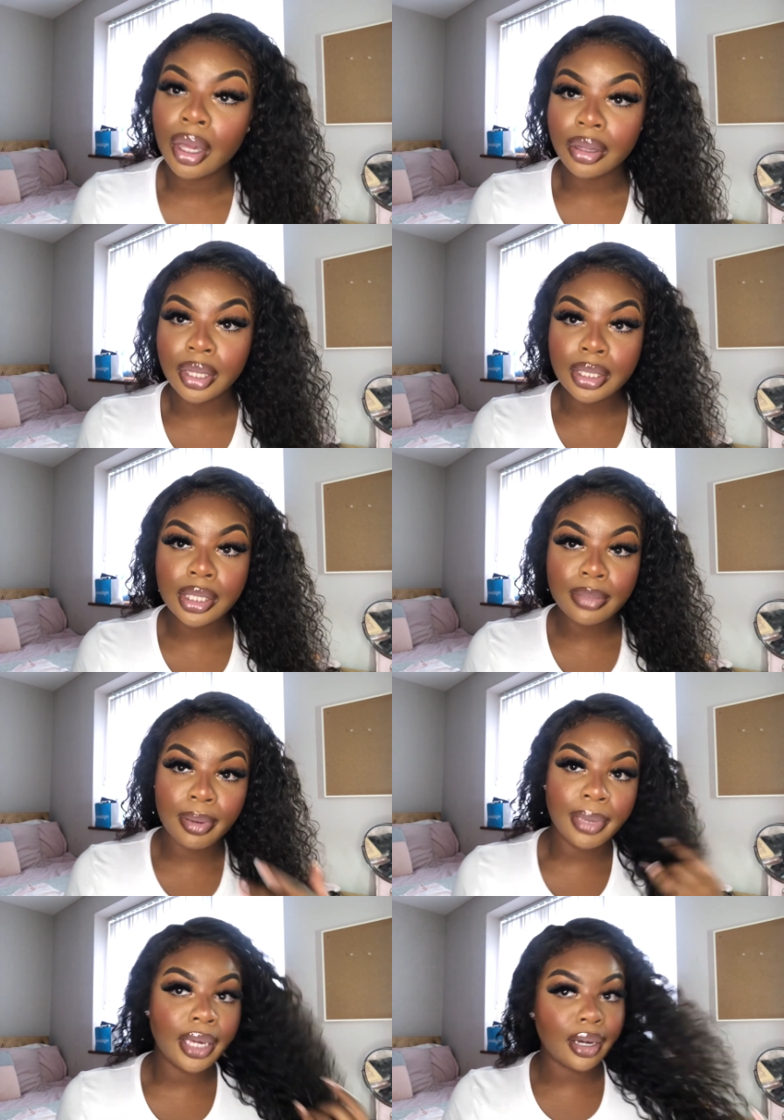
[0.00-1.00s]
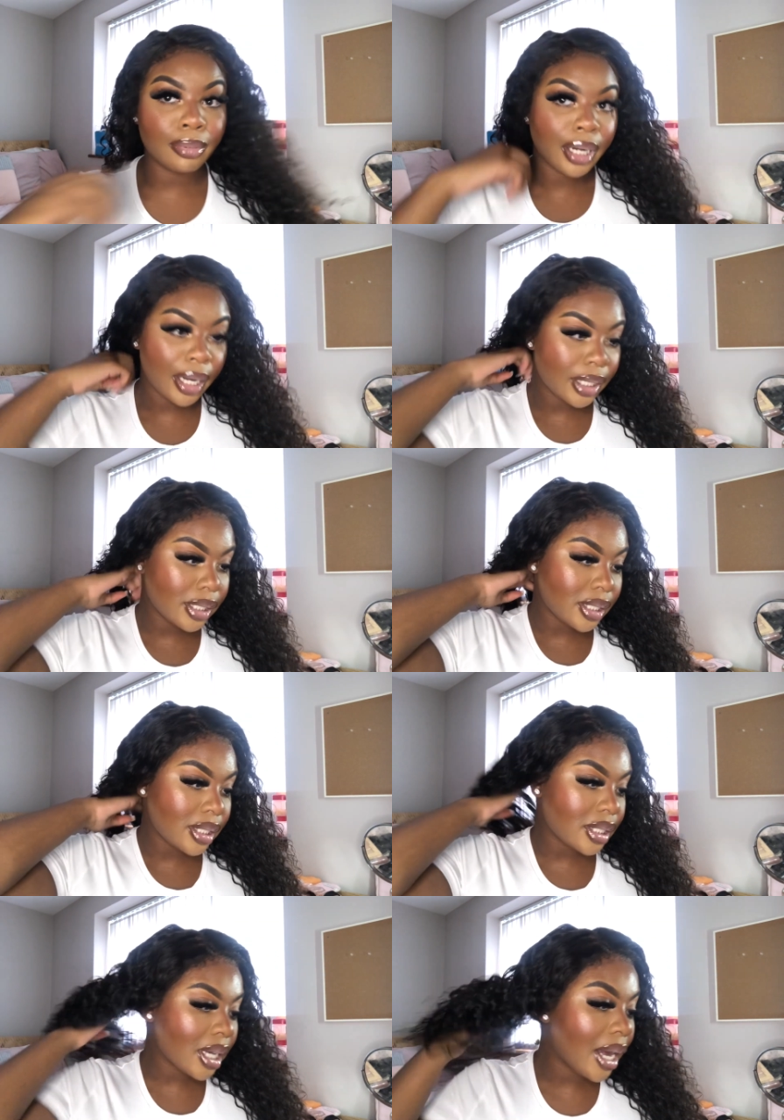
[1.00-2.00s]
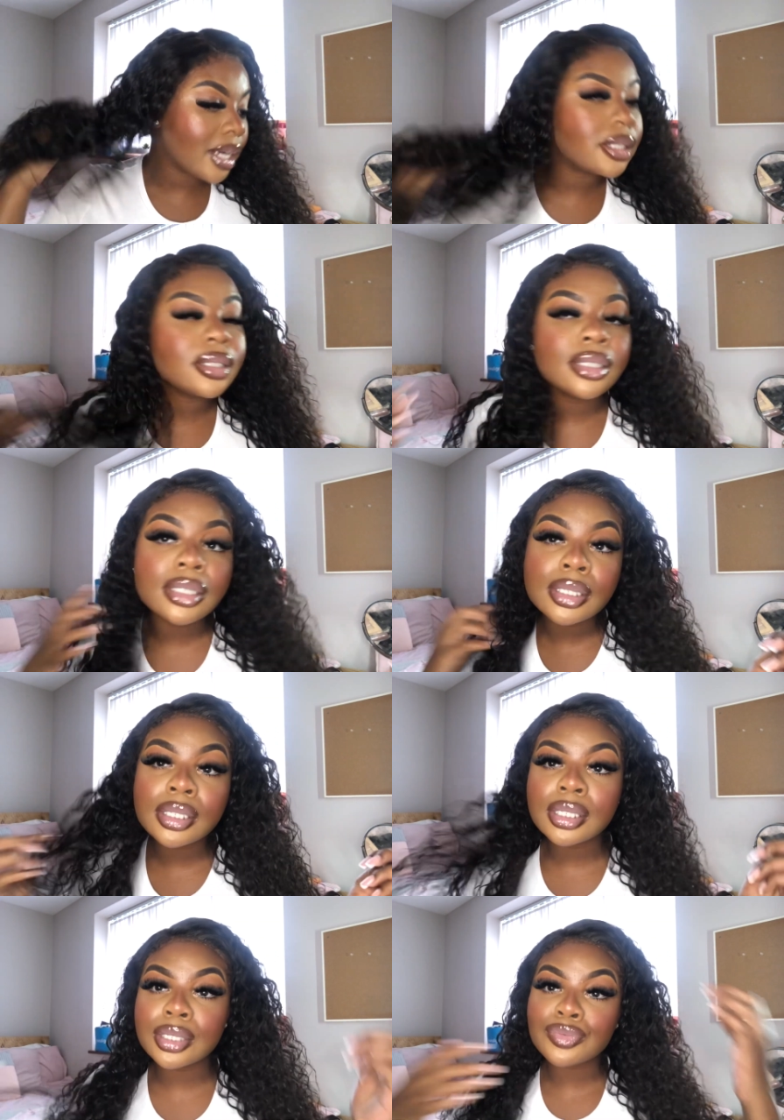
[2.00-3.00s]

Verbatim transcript: this is my makeup guys and